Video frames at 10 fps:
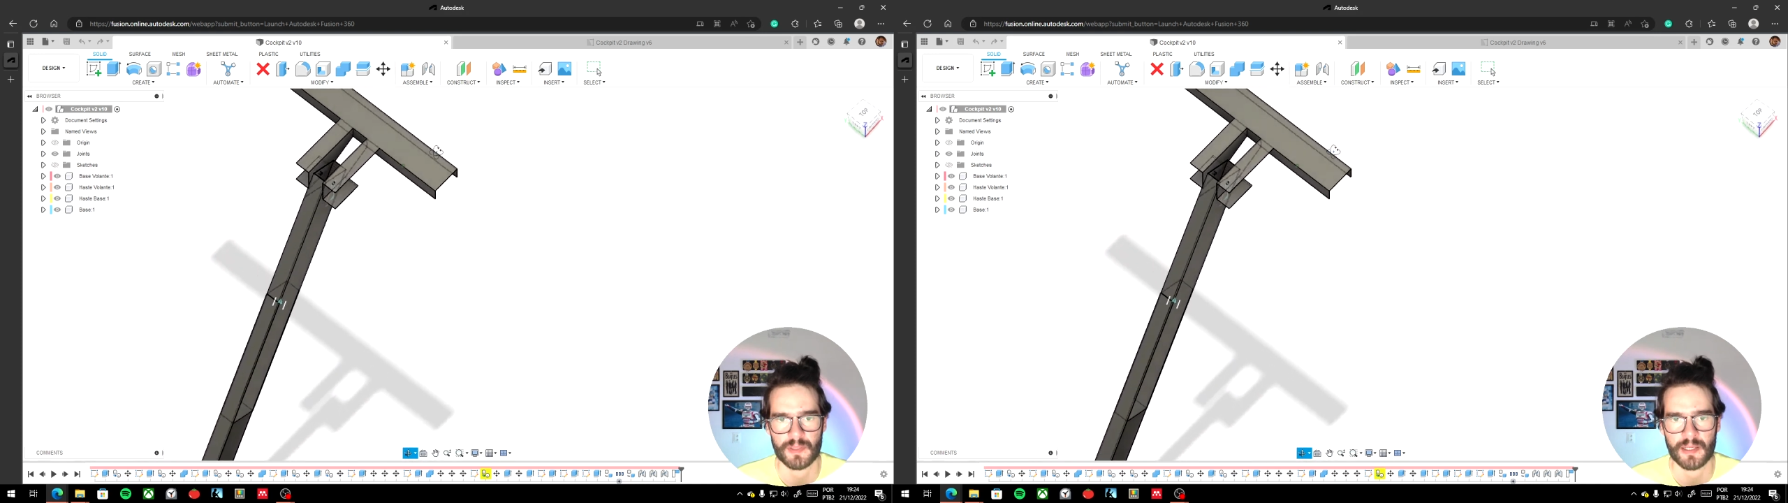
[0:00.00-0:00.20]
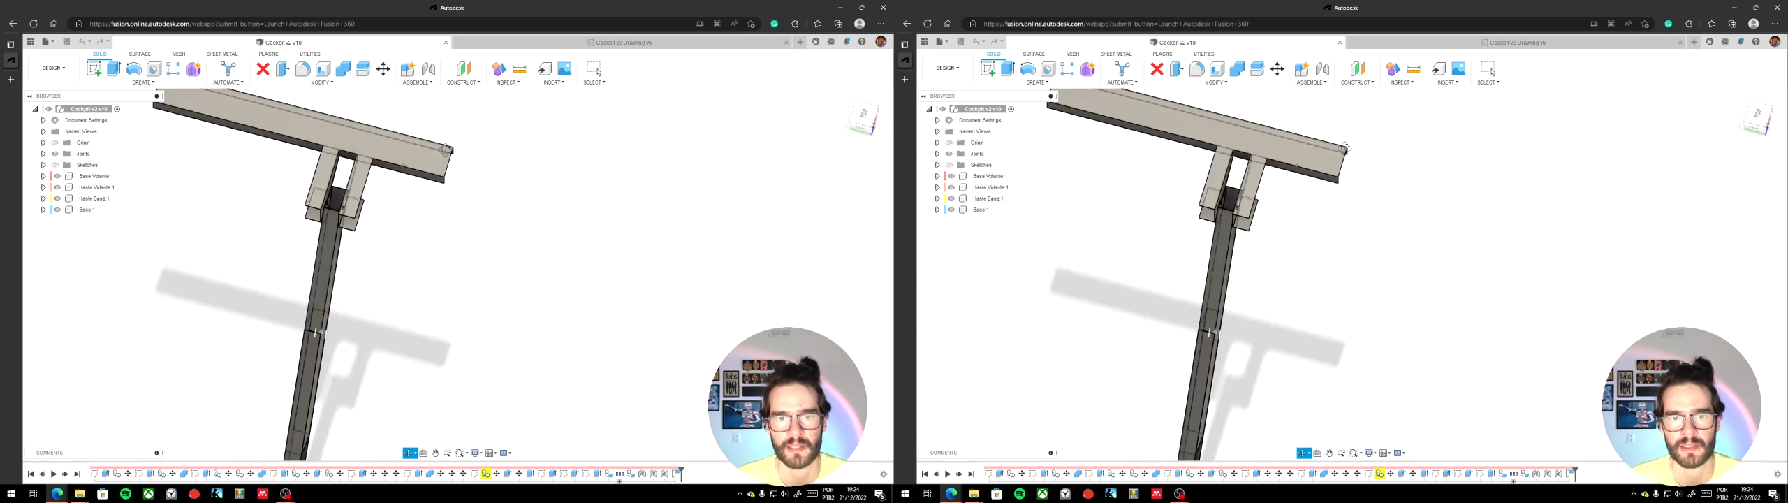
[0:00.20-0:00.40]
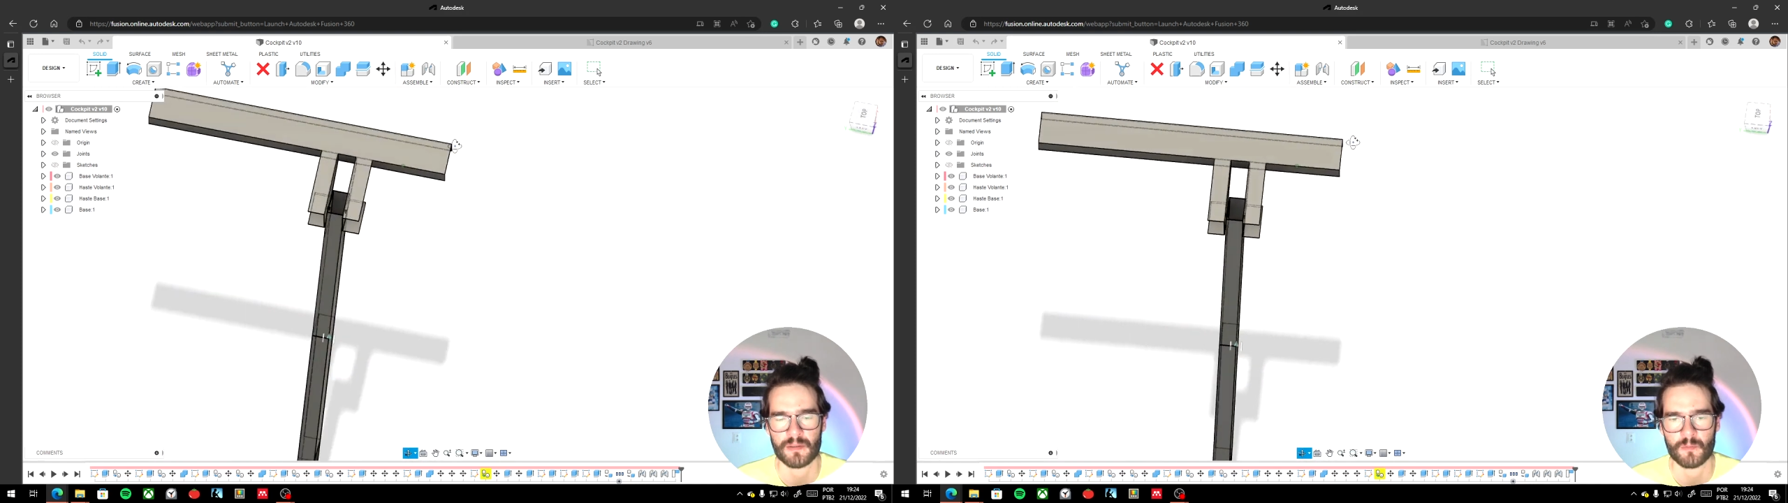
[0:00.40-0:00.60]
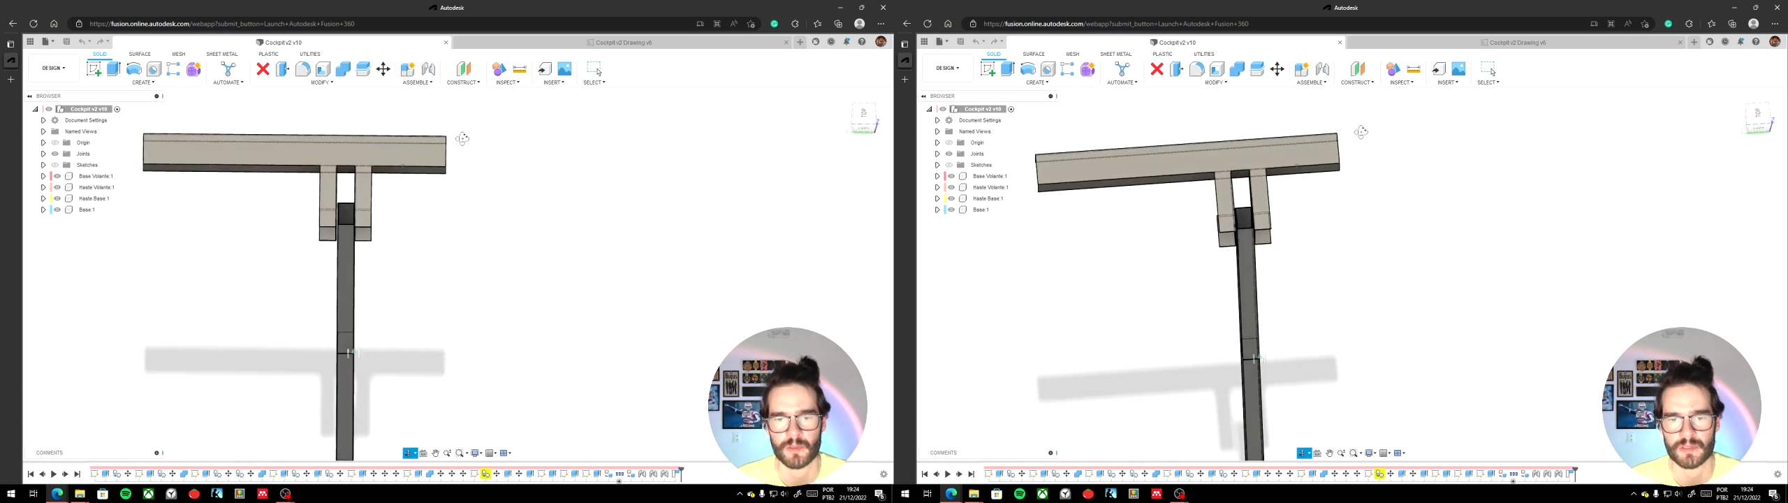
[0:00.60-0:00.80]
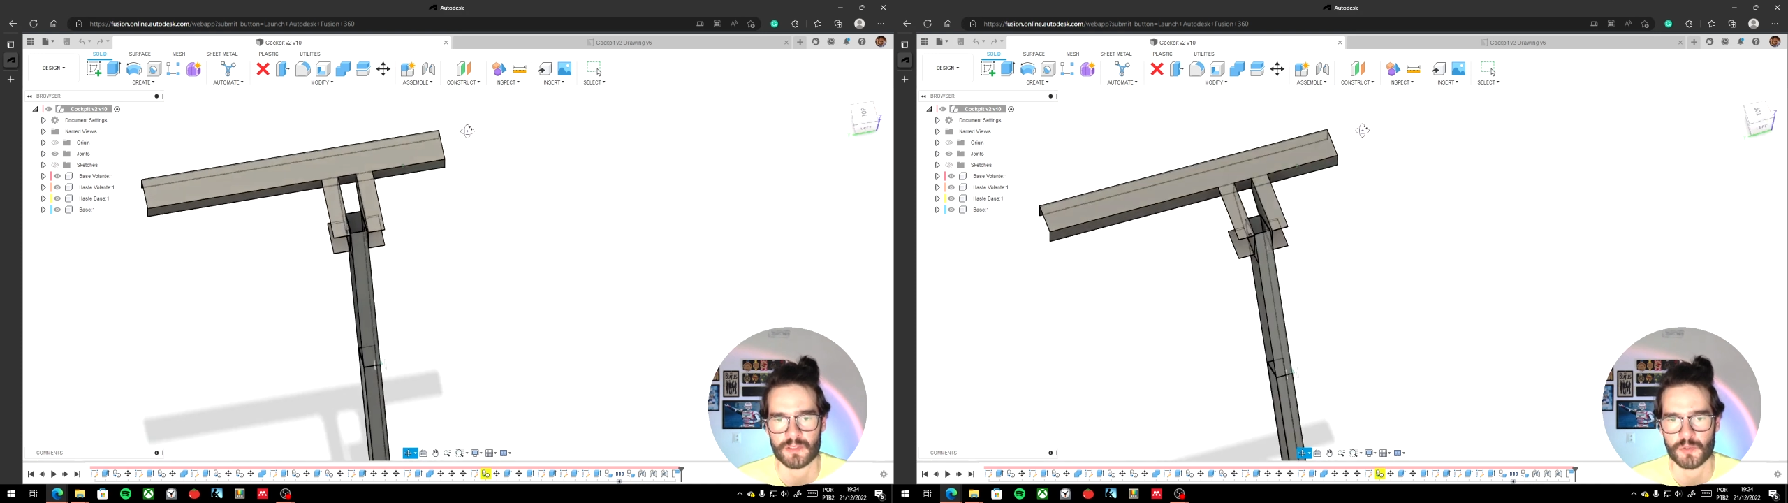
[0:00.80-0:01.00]
I
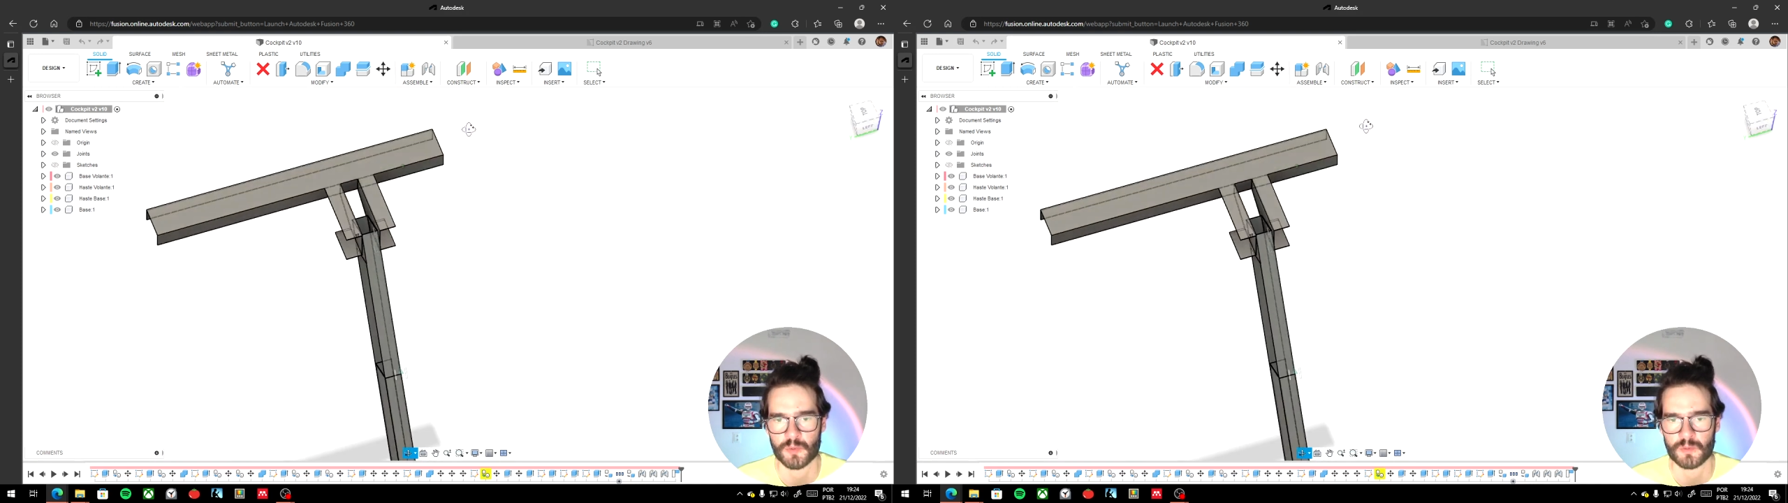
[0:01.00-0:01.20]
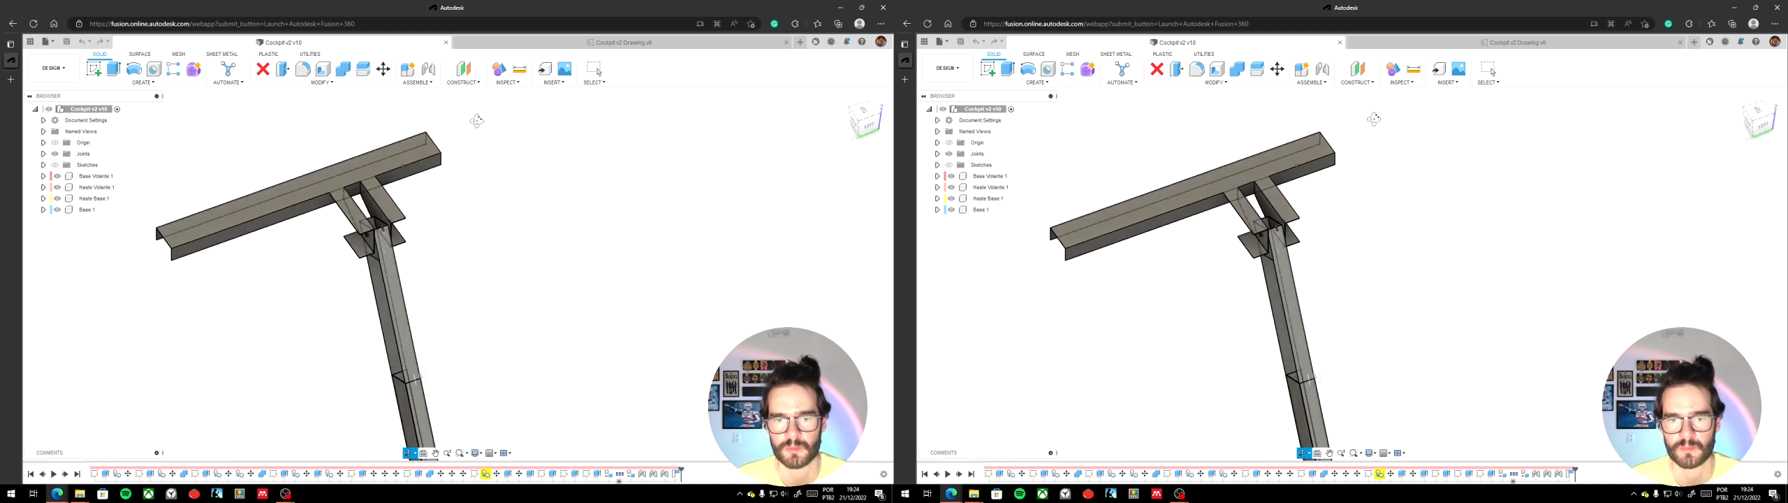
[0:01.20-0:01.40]
welded to